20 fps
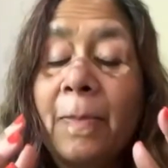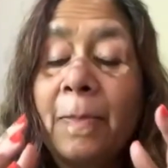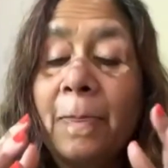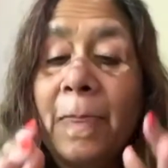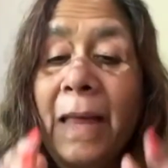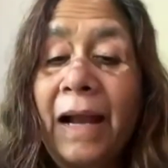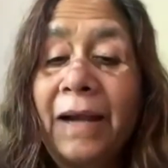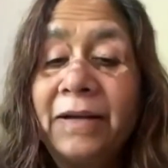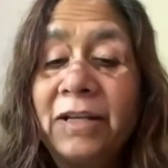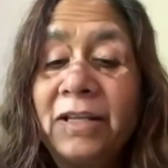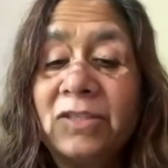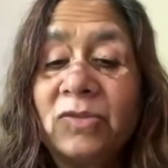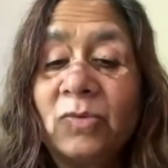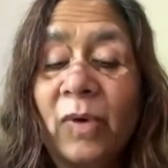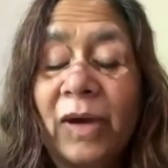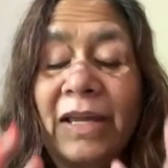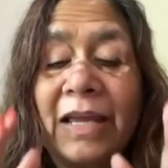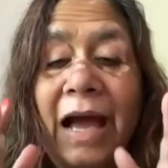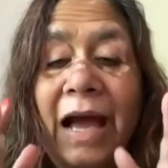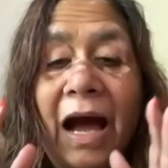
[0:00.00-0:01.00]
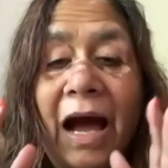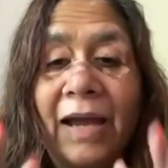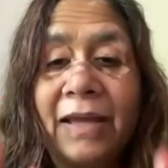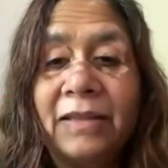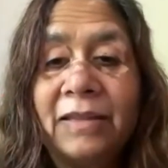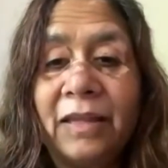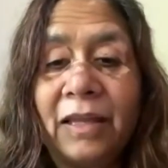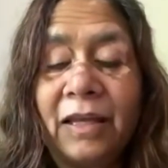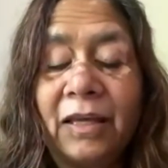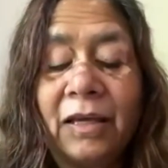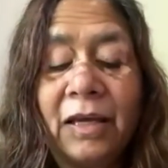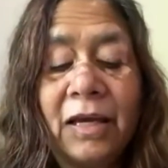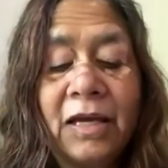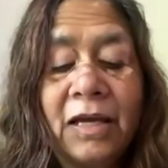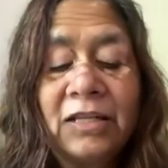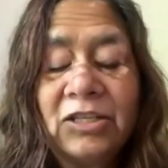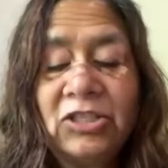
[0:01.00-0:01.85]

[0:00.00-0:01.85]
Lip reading: That is why I think